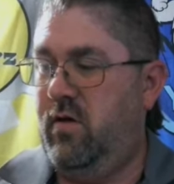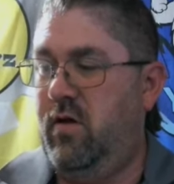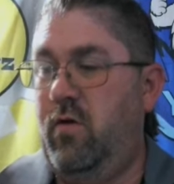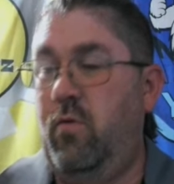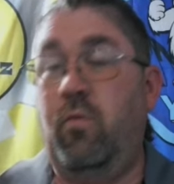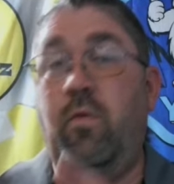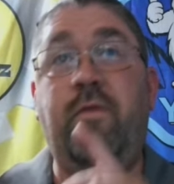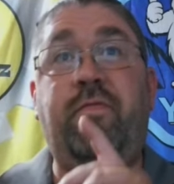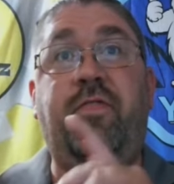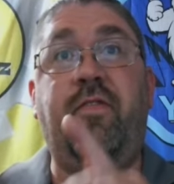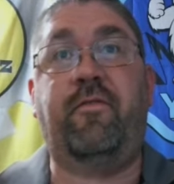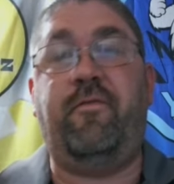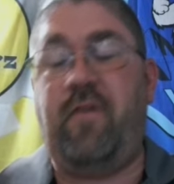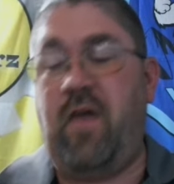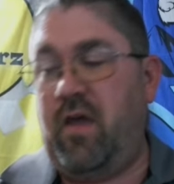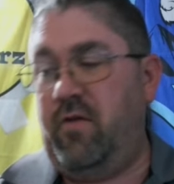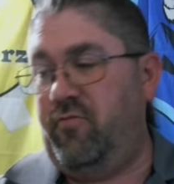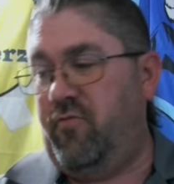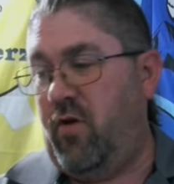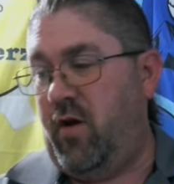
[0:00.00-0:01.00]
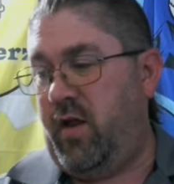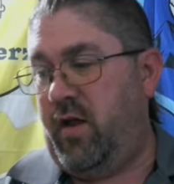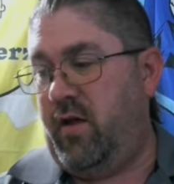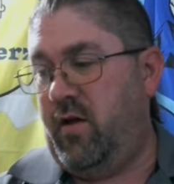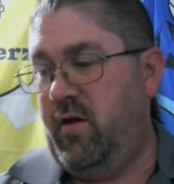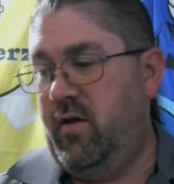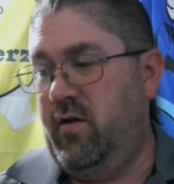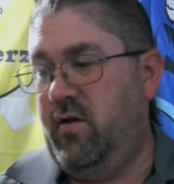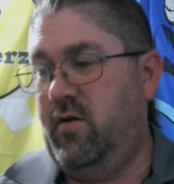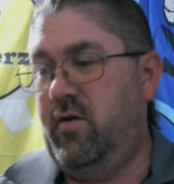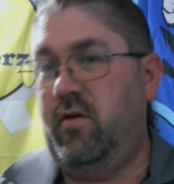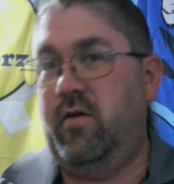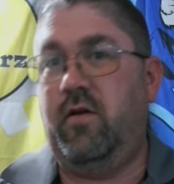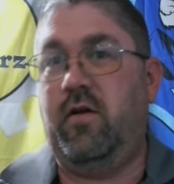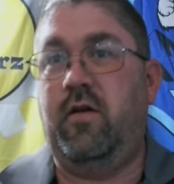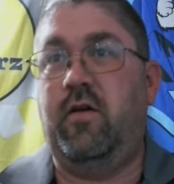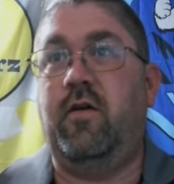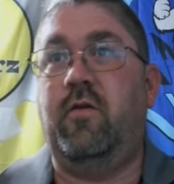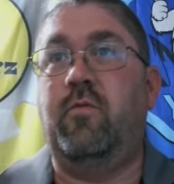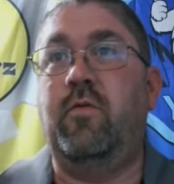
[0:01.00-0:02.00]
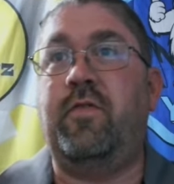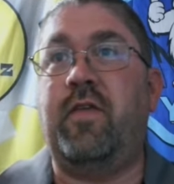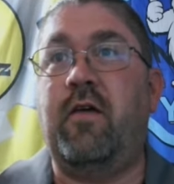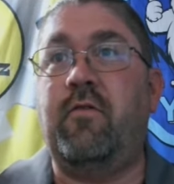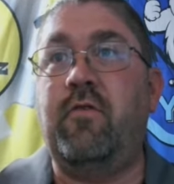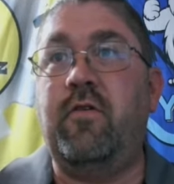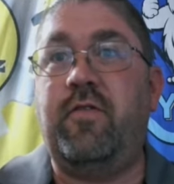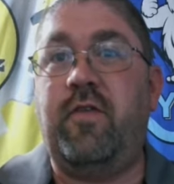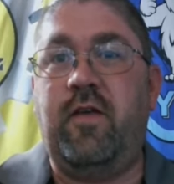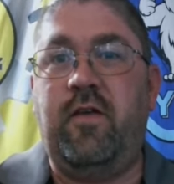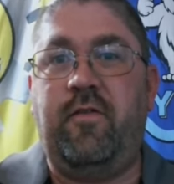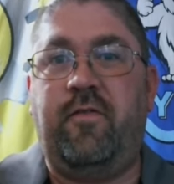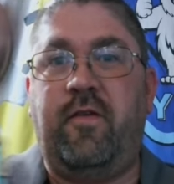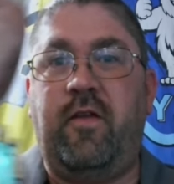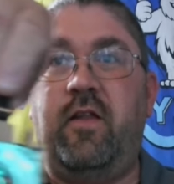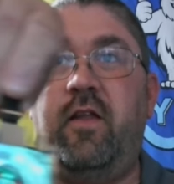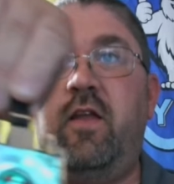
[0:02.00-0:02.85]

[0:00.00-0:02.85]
With the fan running, with everything sitting